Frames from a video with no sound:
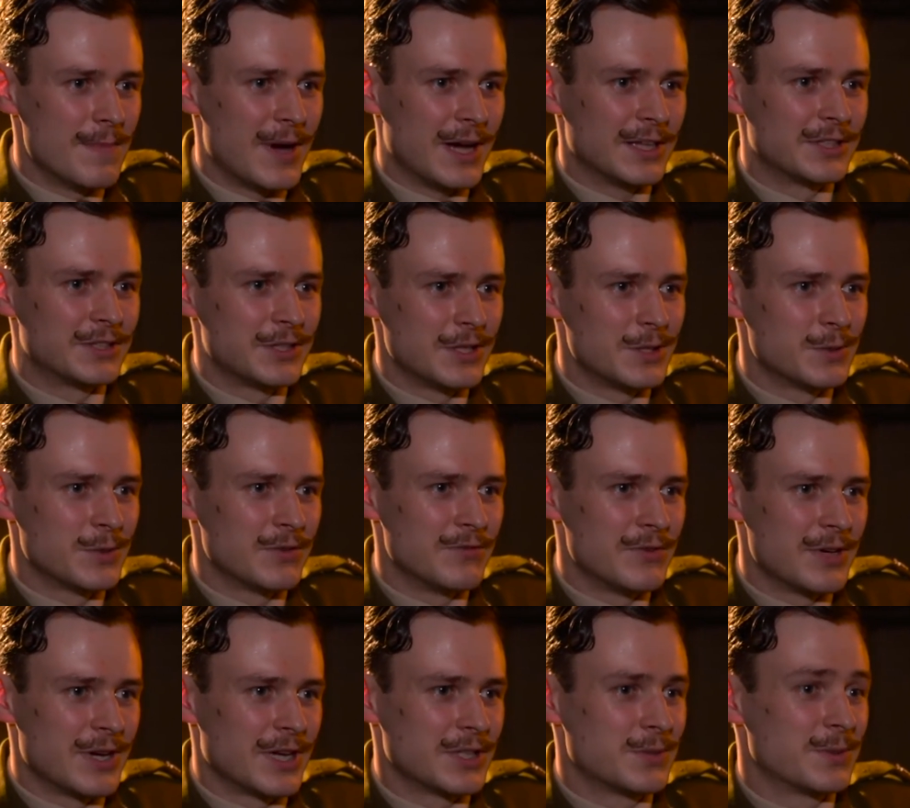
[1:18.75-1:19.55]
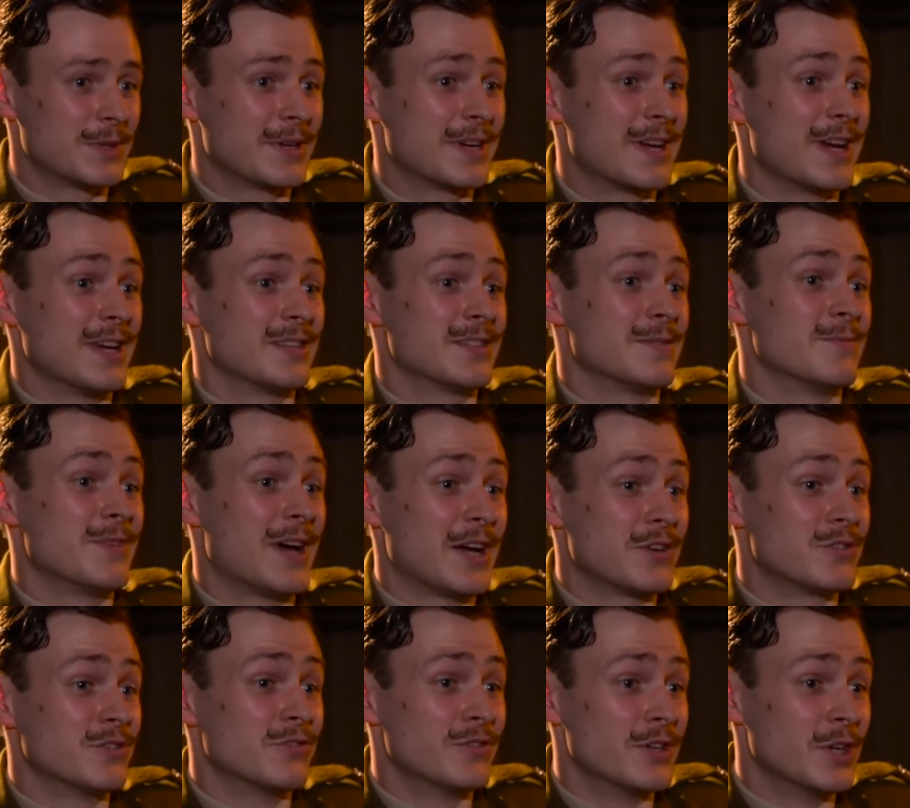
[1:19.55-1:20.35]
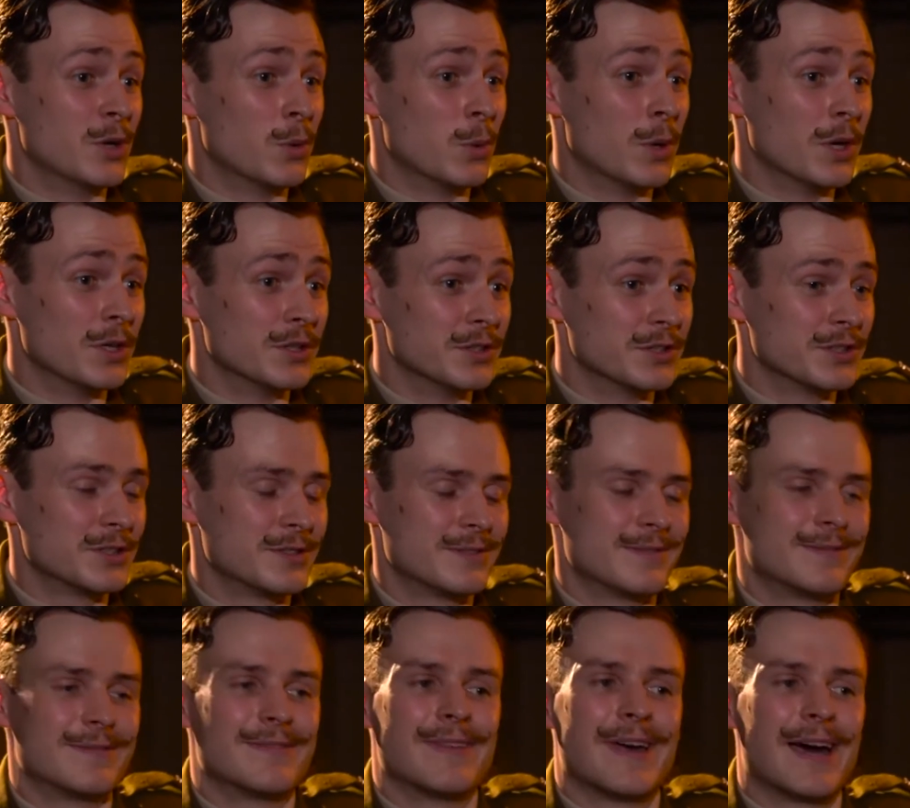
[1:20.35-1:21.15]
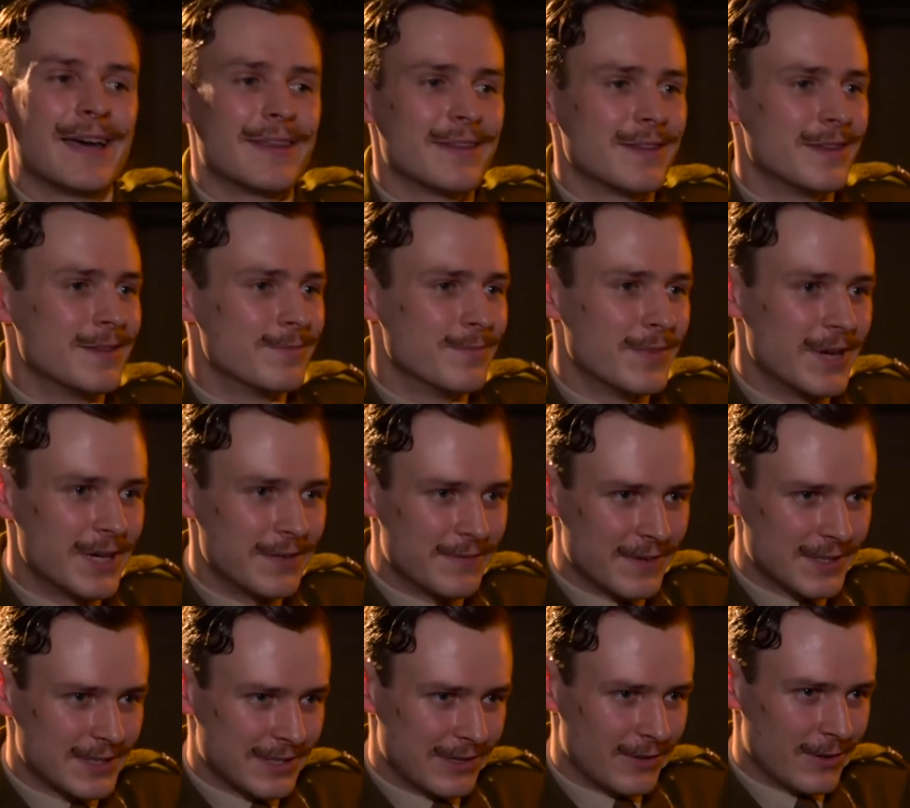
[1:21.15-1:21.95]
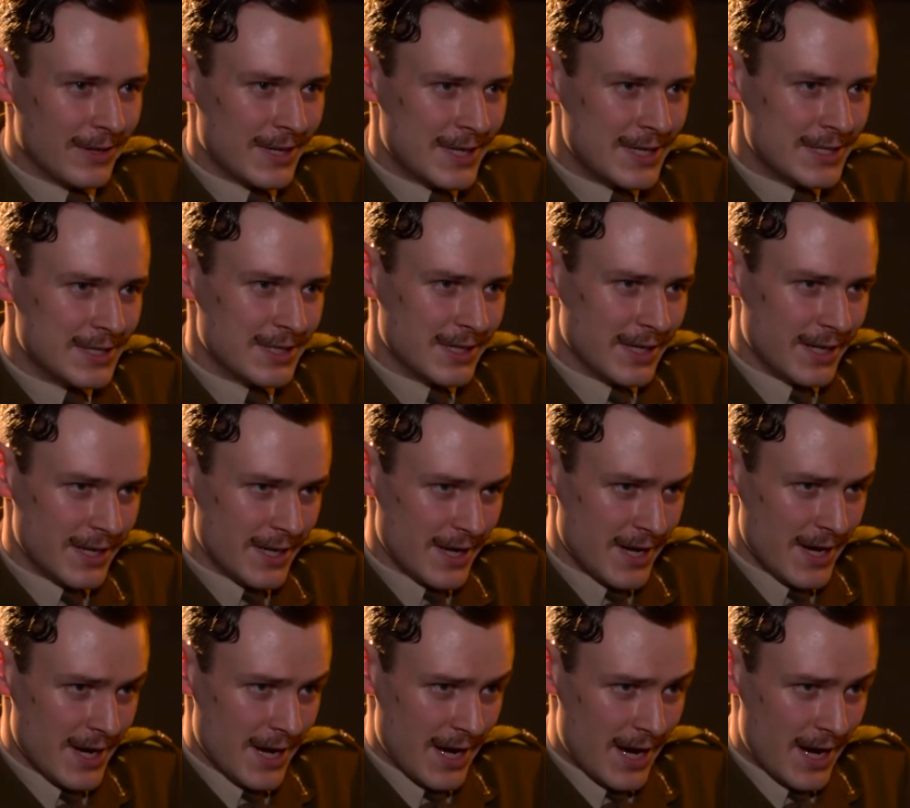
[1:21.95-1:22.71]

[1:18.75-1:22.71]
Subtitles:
As soon as we realised we could get some actual real ones, that then made things a lot easier.